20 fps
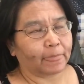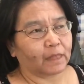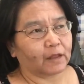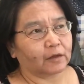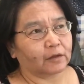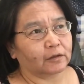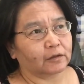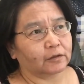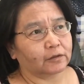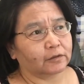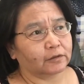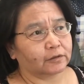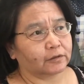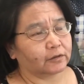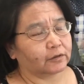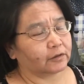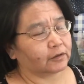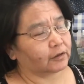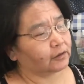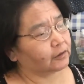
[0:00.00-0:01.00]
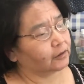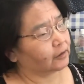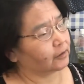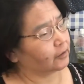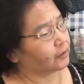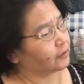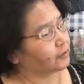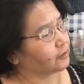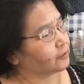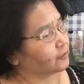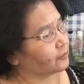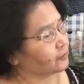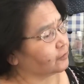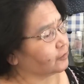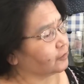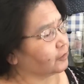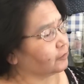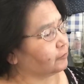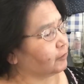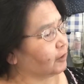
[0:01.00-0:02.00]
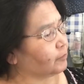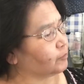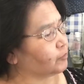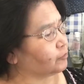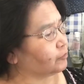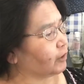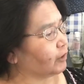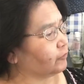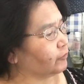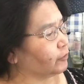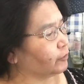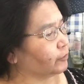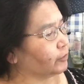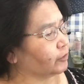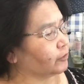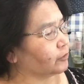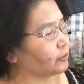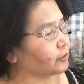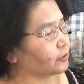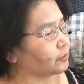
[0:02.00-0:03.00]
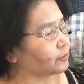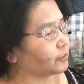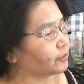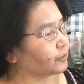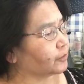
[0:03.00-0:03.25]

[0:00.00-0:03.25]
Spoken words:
on Silhouette's Ravelry group.